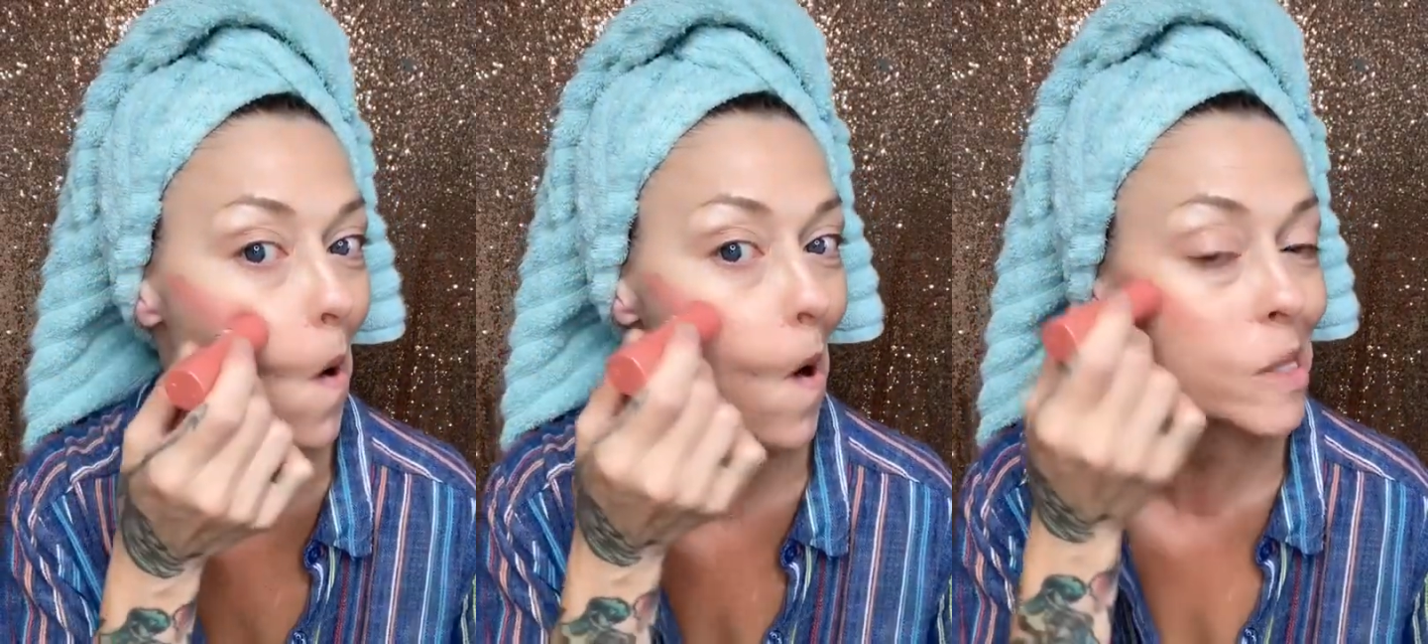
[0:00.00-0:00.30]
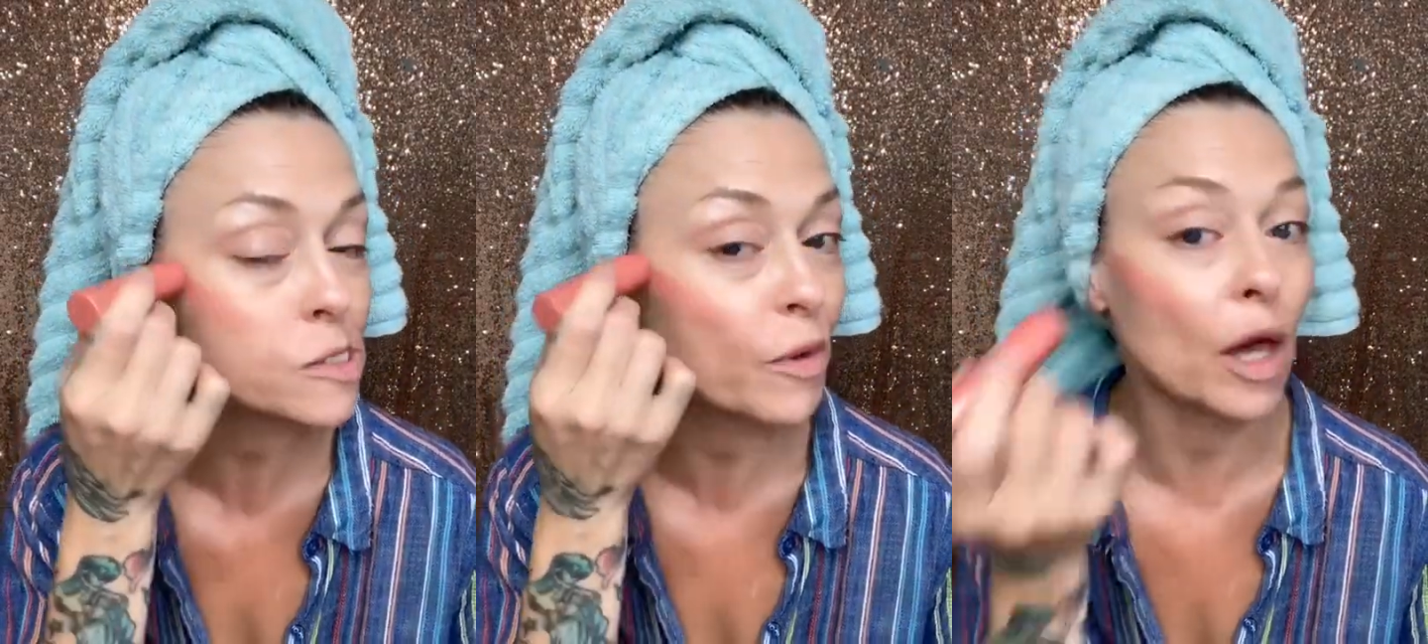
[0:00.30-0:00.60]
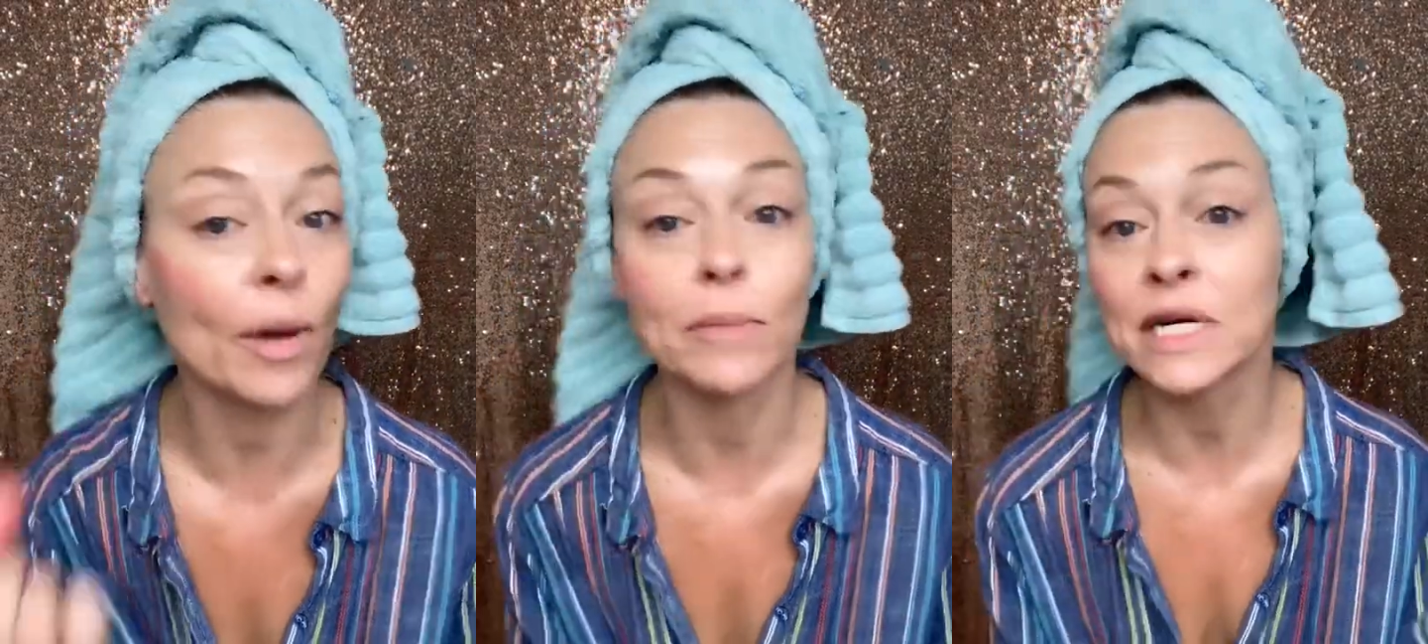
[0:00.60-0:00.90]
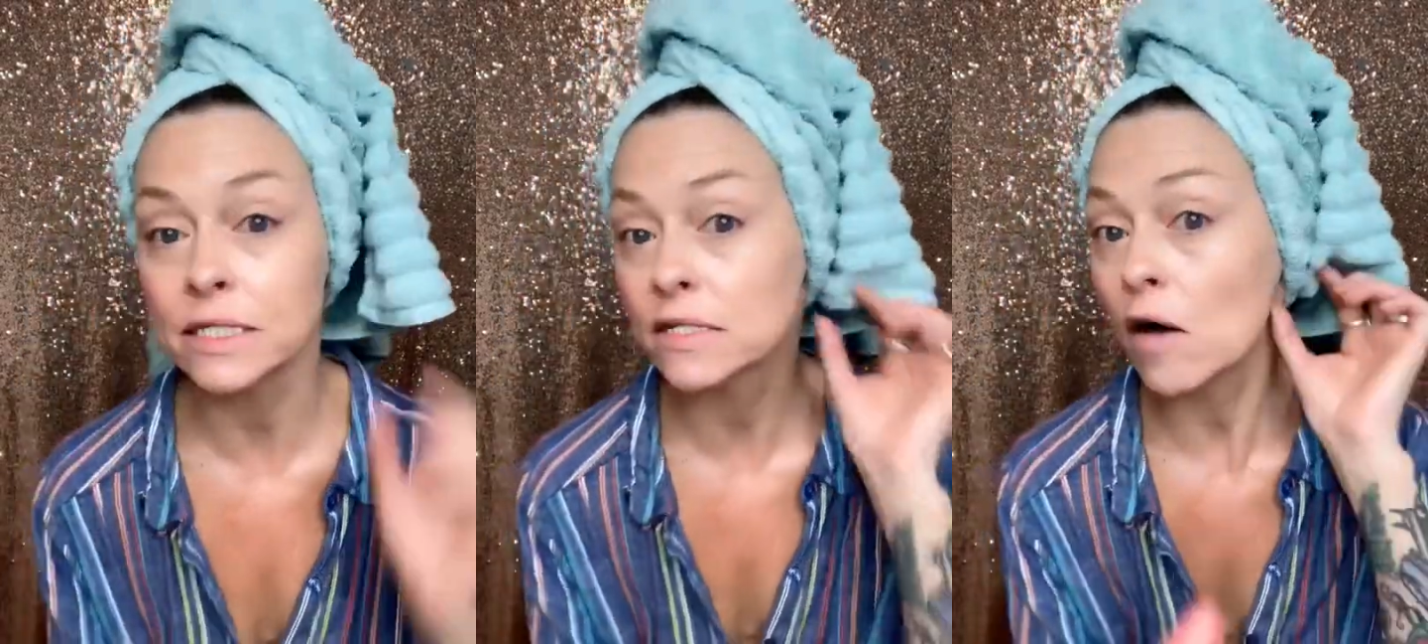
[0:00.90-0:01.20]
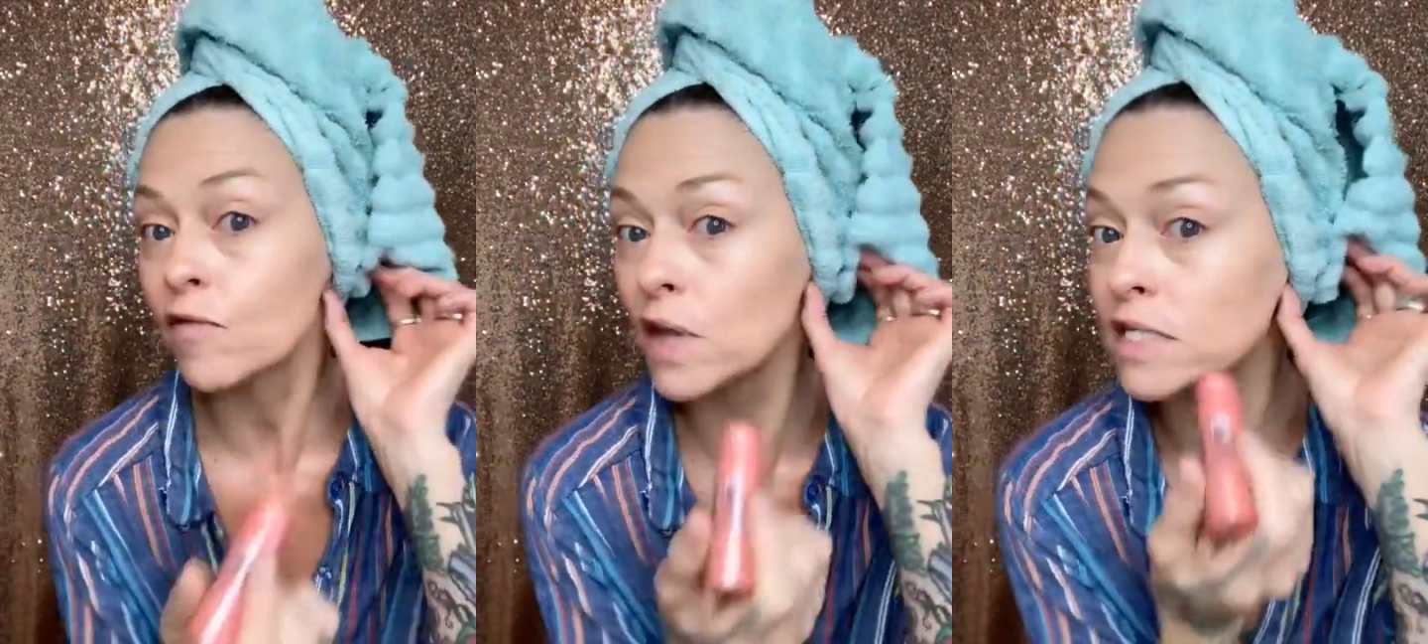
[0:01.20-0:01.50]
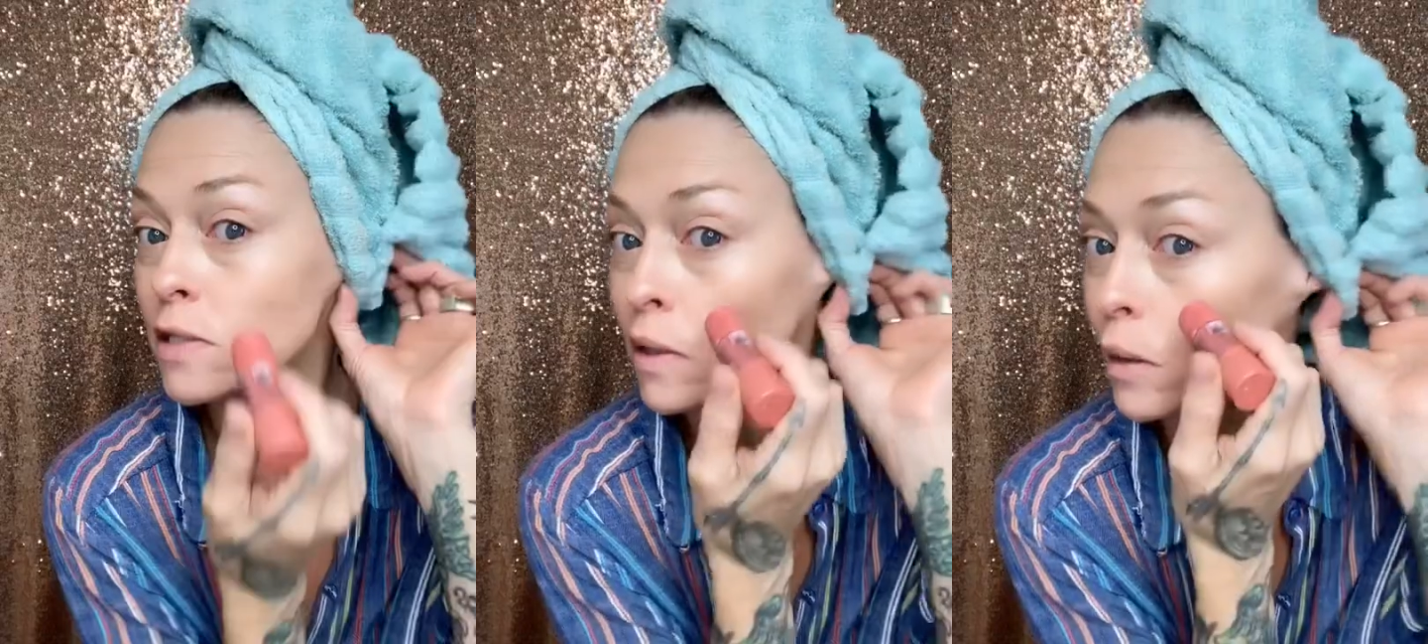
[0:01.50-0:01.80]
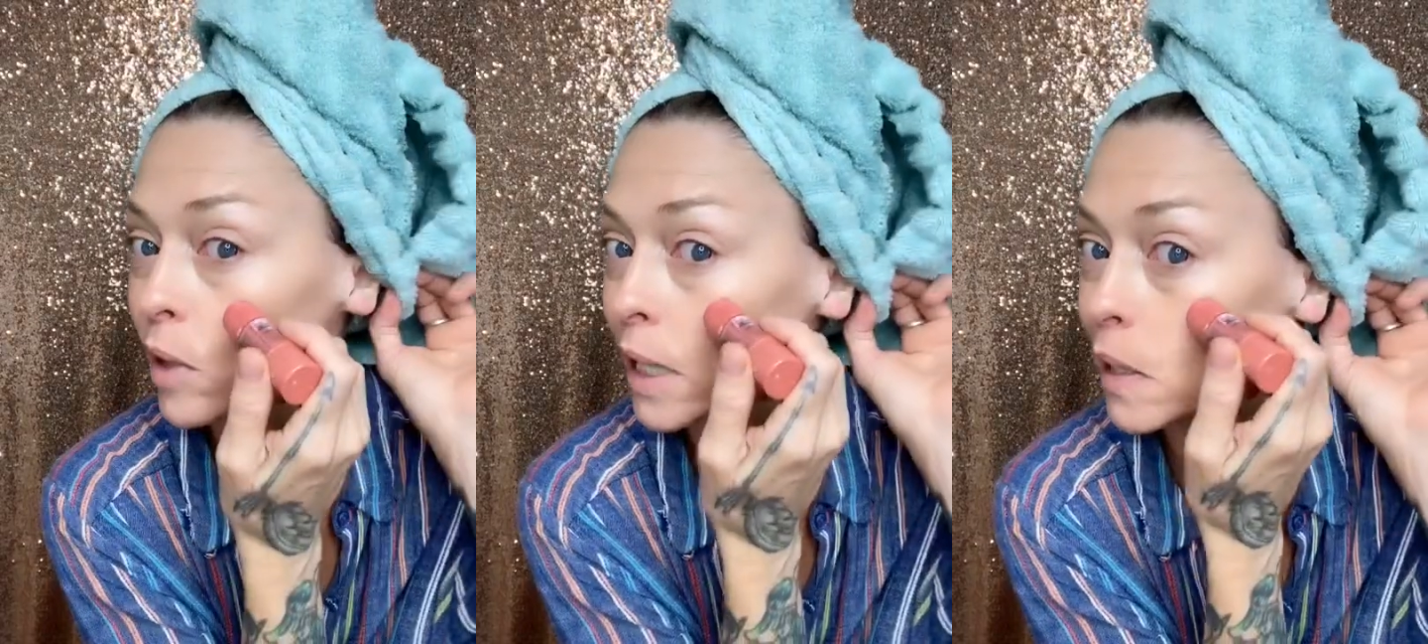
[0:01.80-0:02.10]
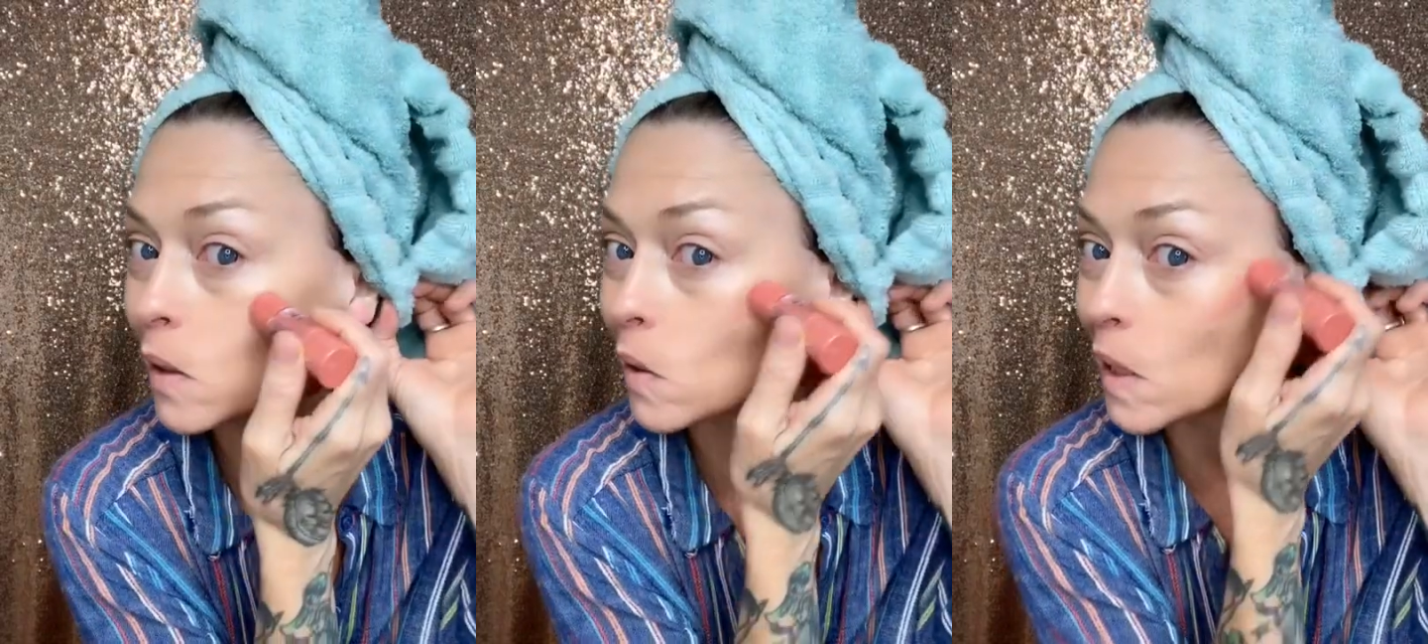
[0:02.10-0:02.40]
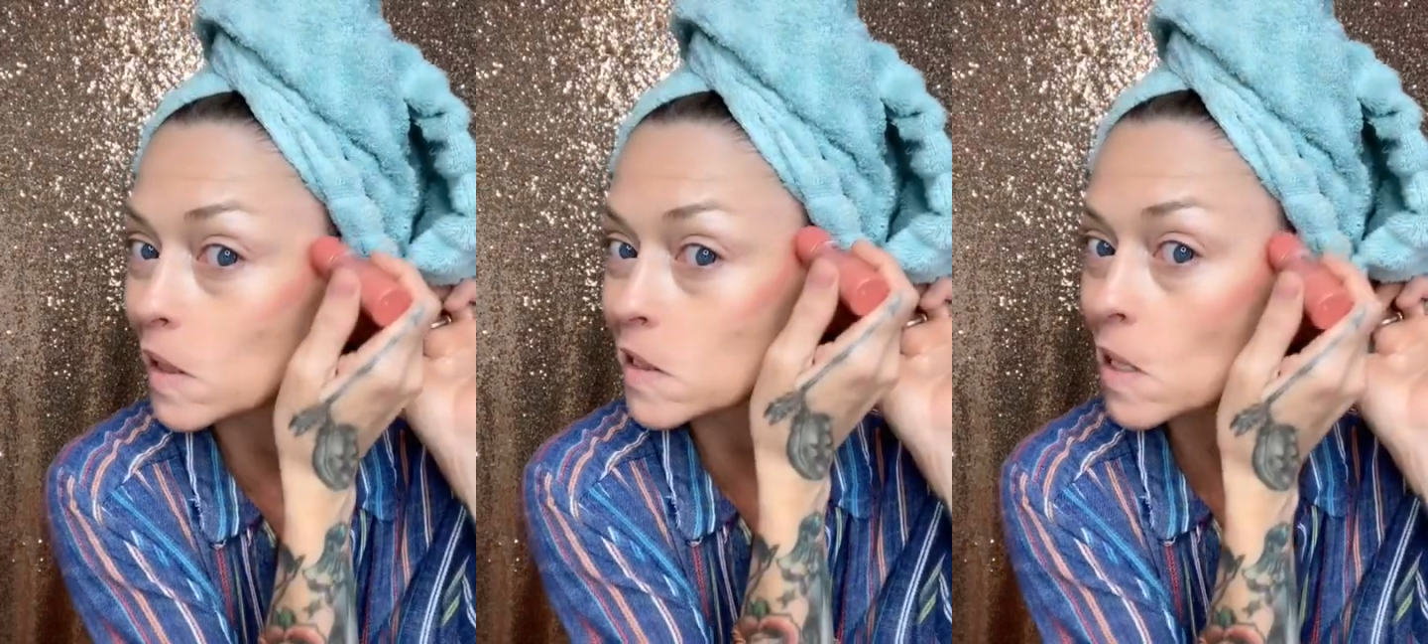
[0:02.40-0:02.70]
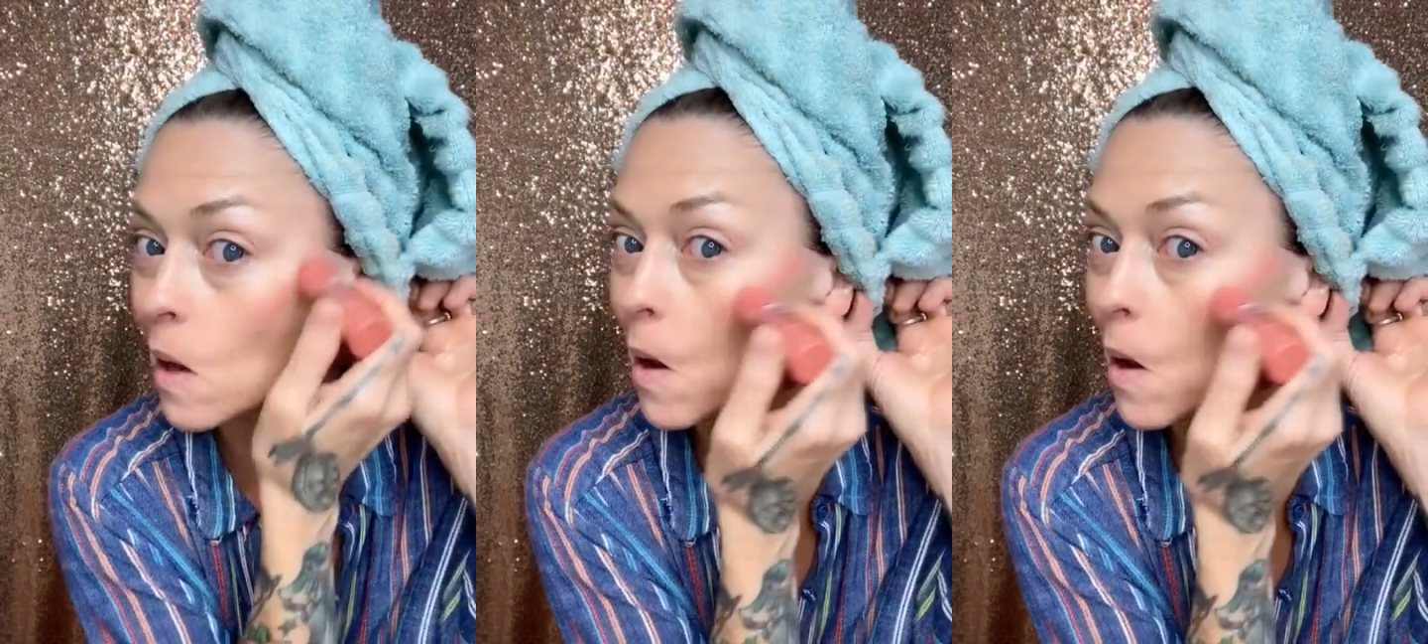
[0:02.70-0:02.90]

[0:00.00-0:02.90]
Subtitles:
I'll speak about myself. That's the only way to do this.